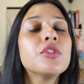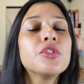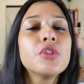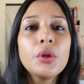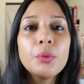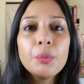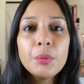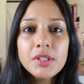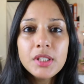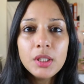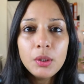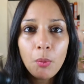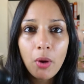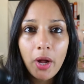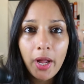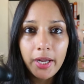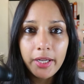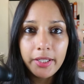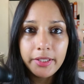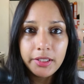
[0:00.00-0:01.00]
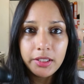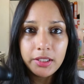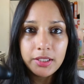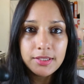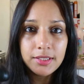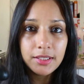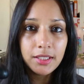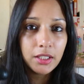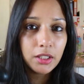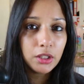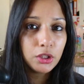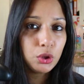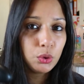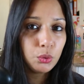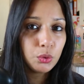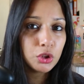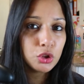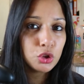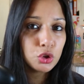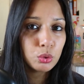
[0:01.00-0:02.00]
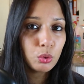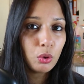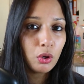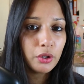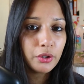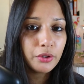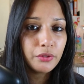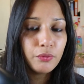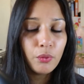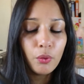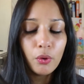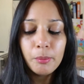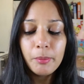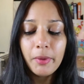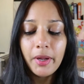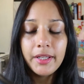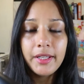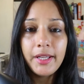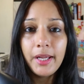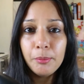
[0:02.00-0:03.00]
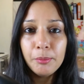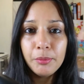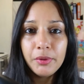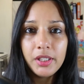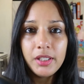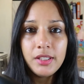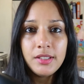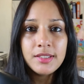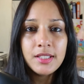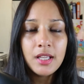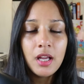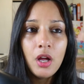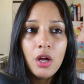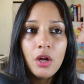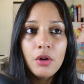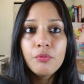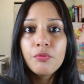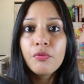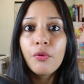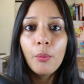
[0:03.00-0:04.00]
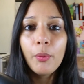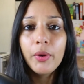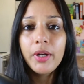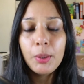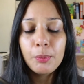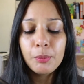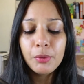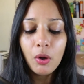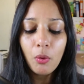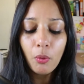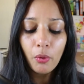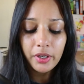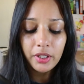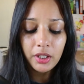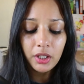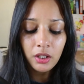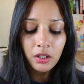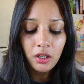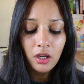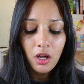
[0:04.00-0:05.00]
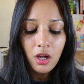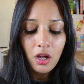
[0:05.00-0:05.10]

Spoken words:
So the reason why I needed to get a new controller for my gameplays, for when I'm recording,